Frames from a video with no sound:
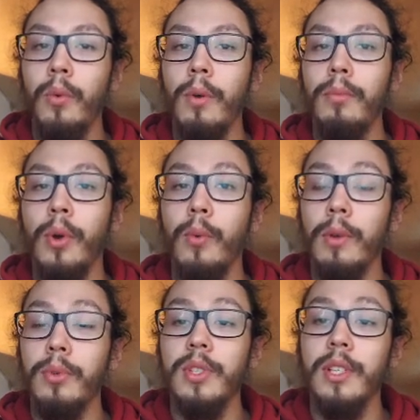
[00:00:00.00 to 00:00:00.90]

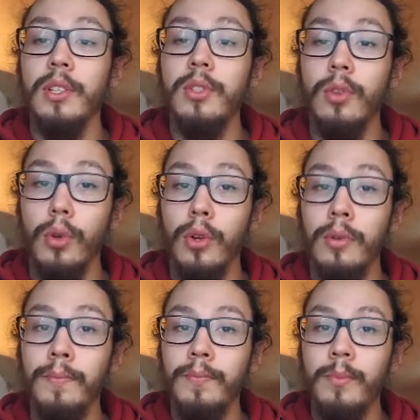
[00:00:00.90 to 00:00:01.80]
1.1% is
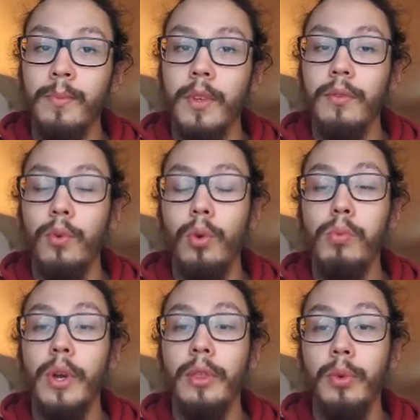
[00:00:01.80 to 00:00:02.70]
solar,
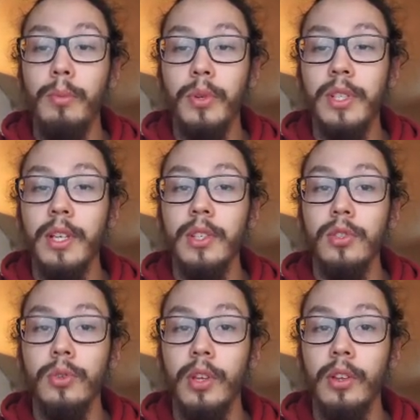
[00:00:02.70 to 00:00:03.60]
4.3% is
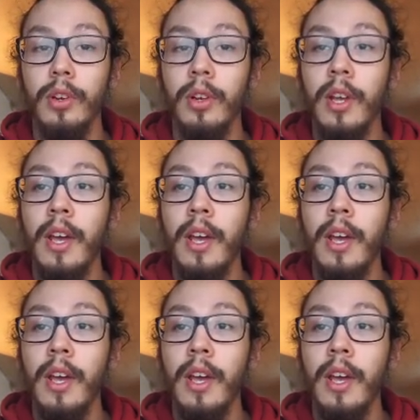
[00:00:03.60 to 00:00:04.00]
nuclear,